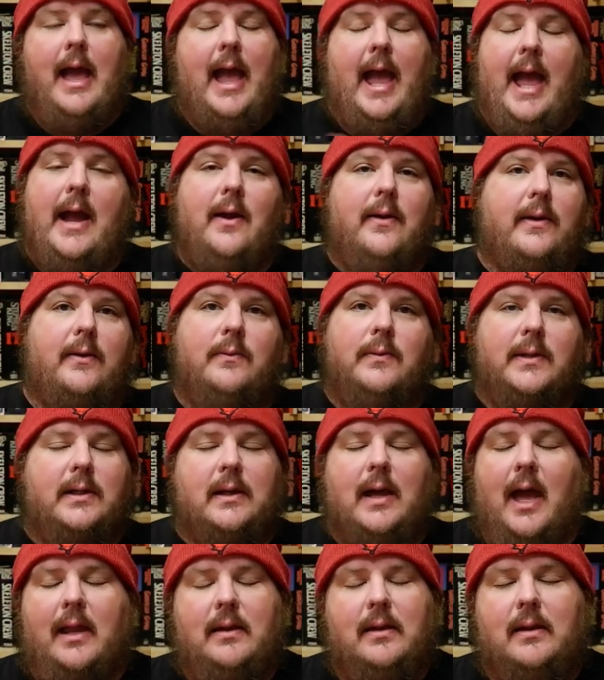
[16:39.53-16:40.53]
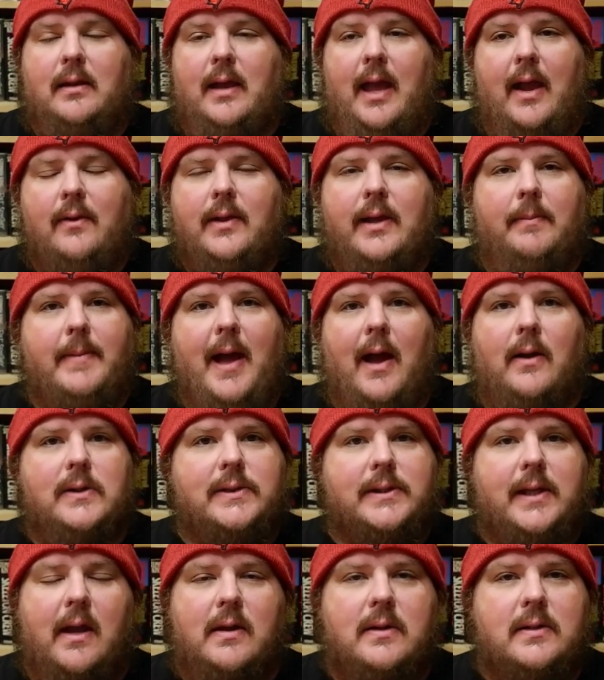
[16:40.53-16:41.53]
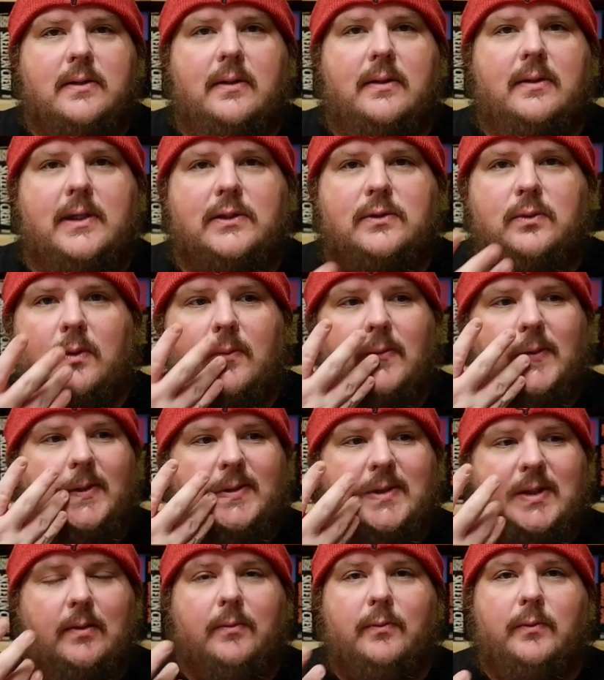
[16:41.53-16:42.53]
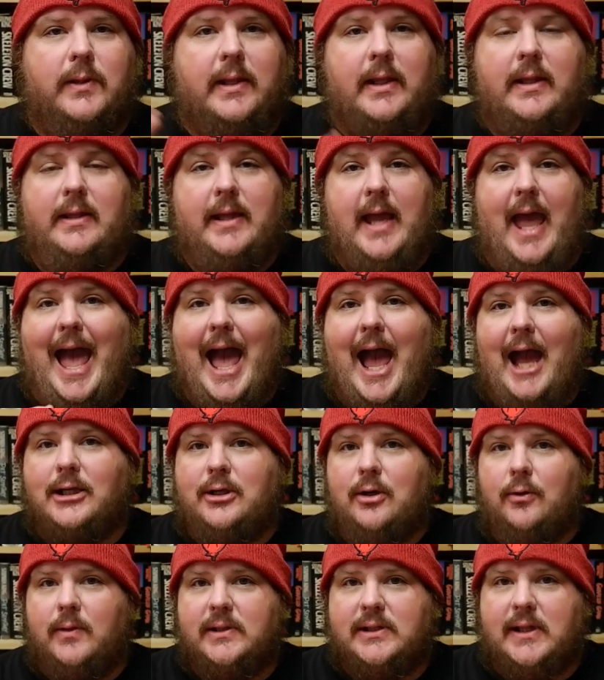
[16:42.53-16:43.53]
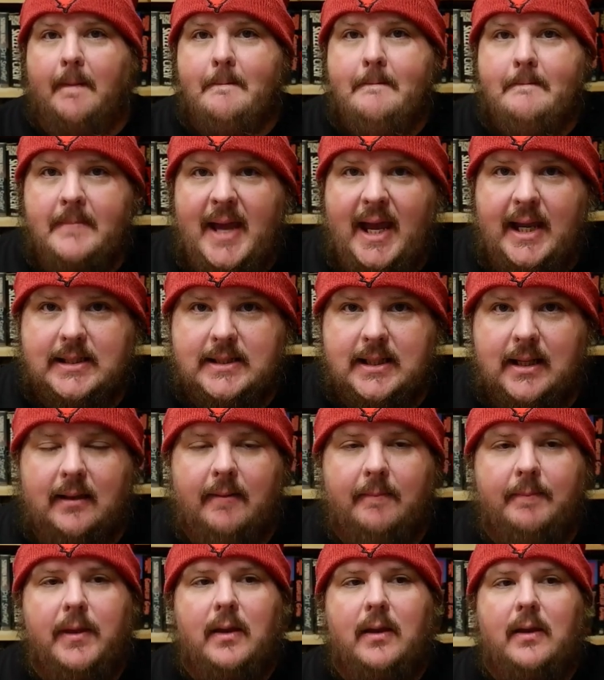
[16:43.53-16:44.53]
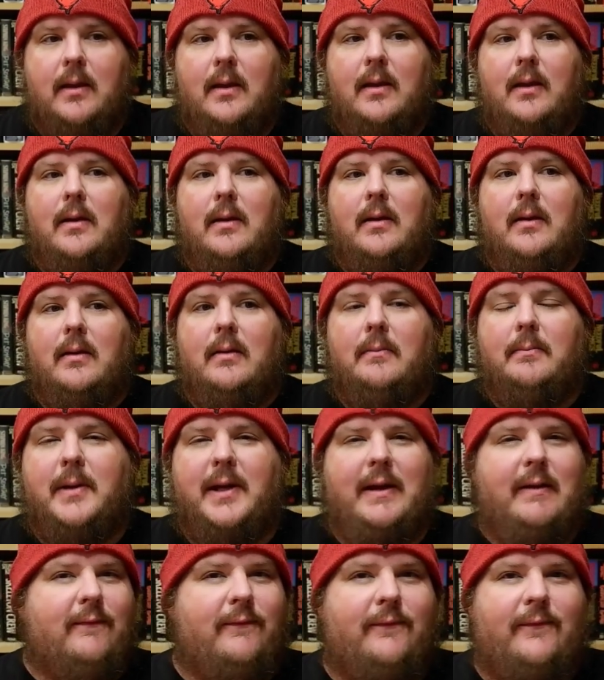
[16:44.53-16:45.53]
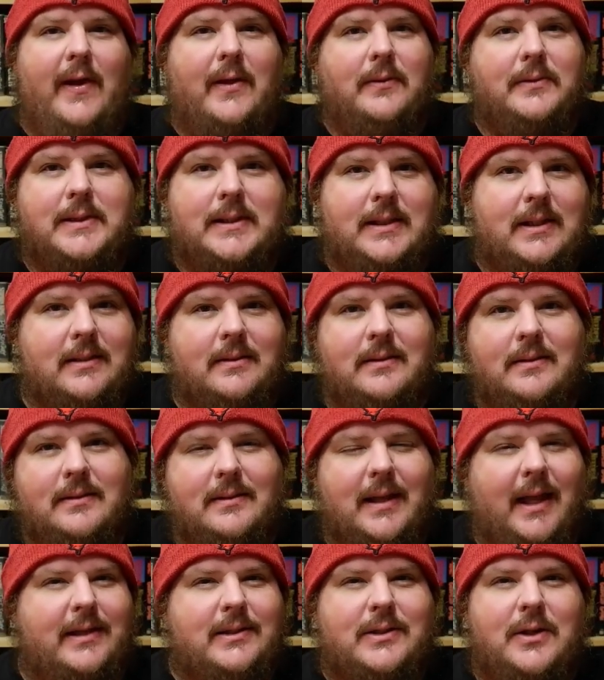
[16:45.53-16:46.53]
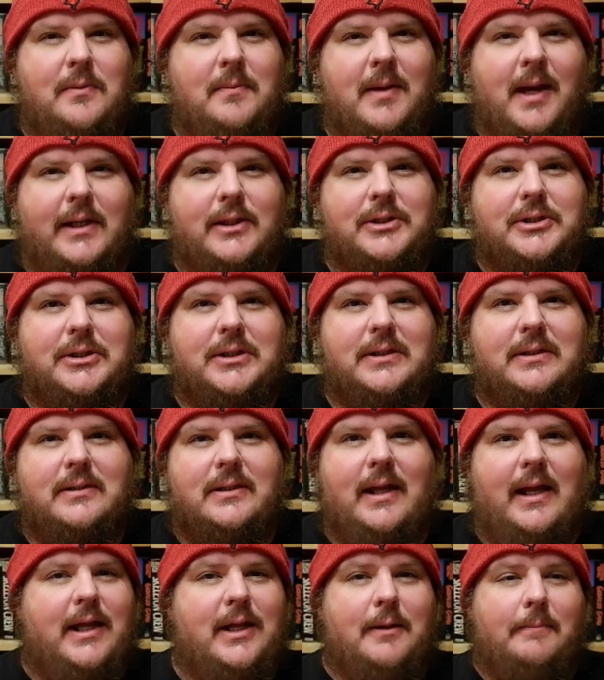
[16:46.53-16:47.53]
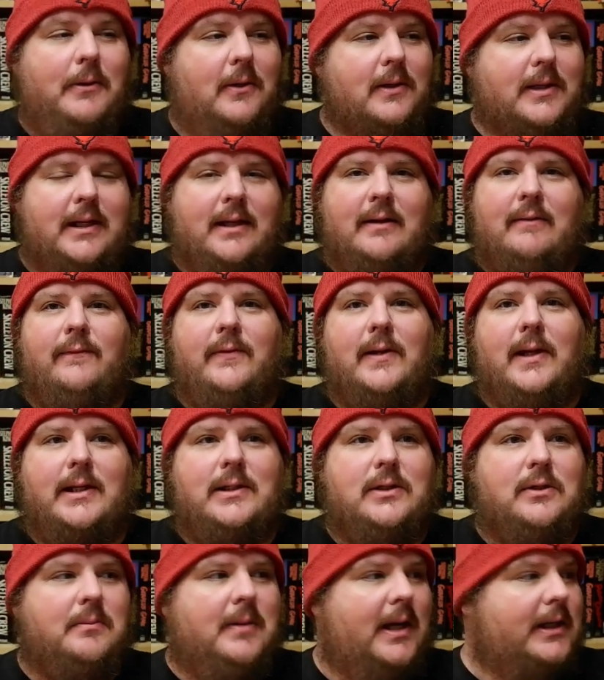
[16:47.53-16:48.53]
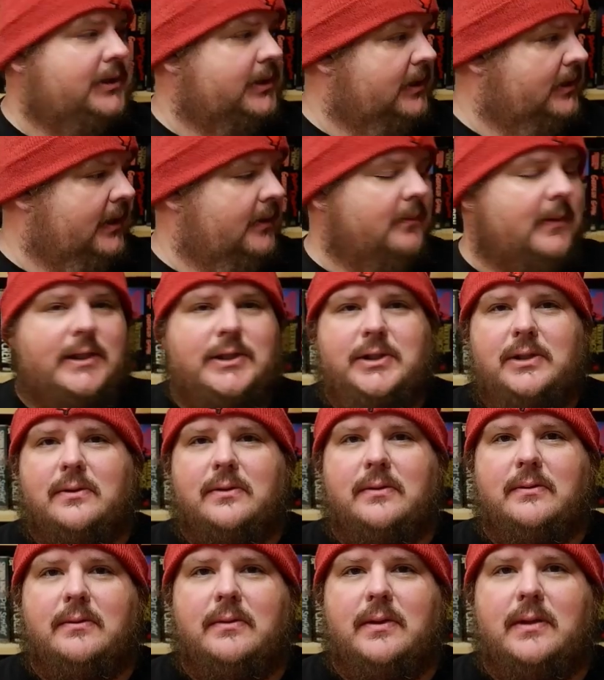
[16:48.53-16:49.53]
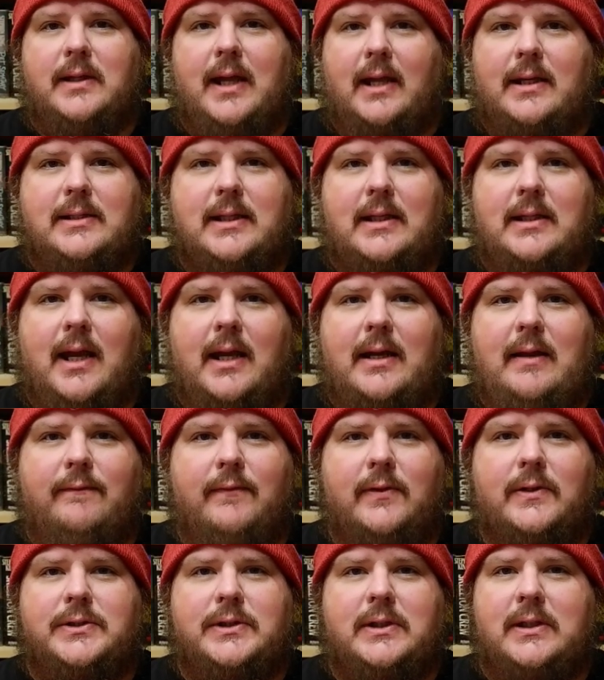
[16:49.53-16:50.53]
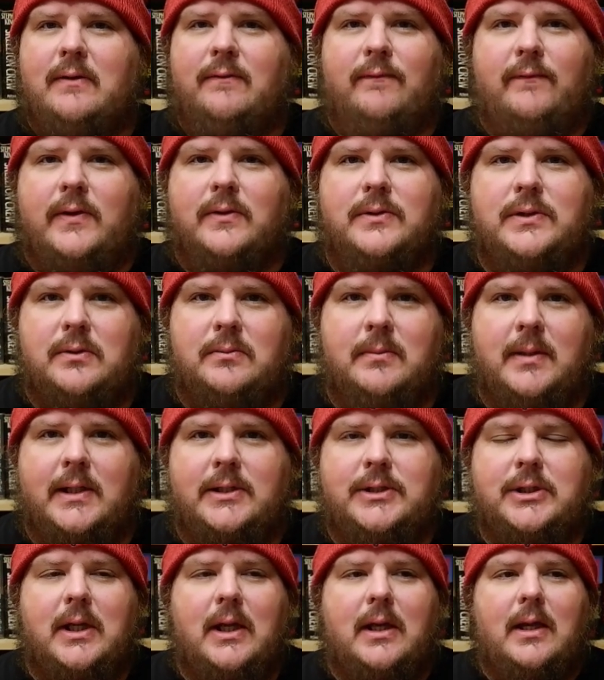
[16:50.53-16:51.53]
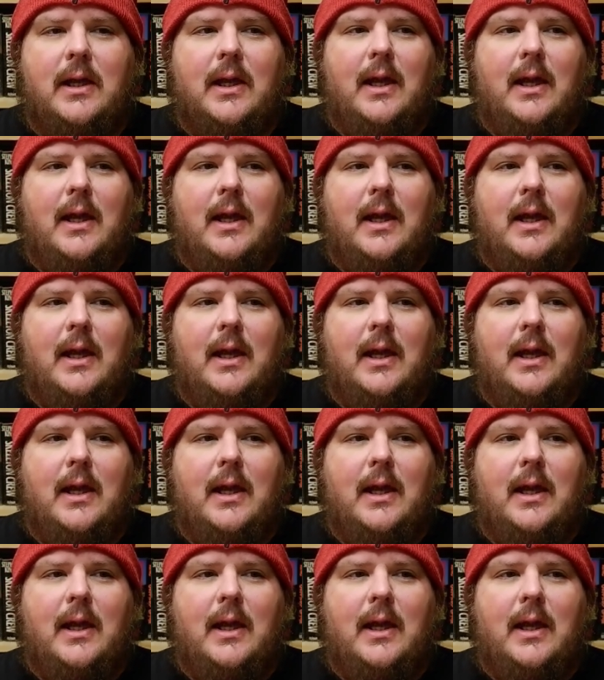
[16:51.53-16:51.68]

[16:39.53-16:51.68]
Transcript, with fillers: Harry was uh, Harry Bowers' character in this one was the actor was amazing, but it felt like too much. In the book, it didn't feel like too much. The original nineteen ninety version didn't feel too much.